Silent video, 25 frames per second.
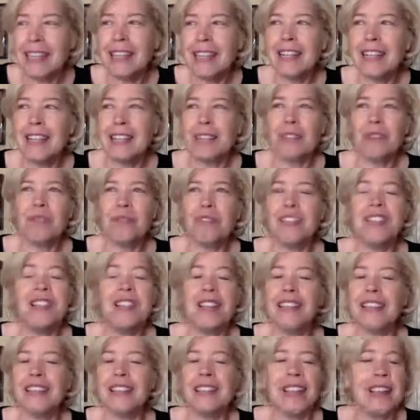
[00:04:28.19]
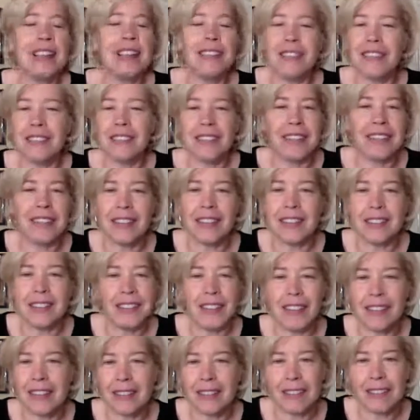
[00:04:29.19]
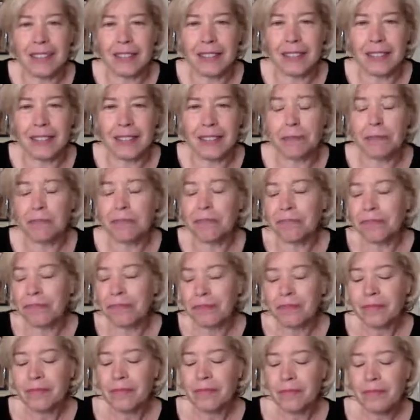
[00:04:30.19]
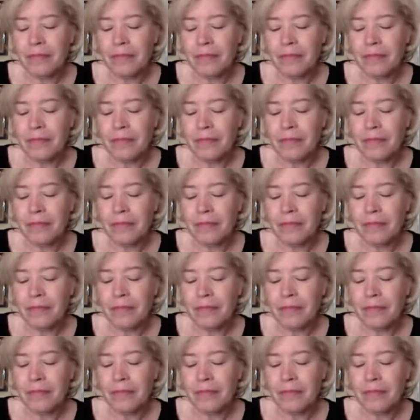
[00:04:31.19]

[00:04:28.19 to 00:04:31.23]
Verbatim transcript: Mm. There was nothing like this in 1986. No.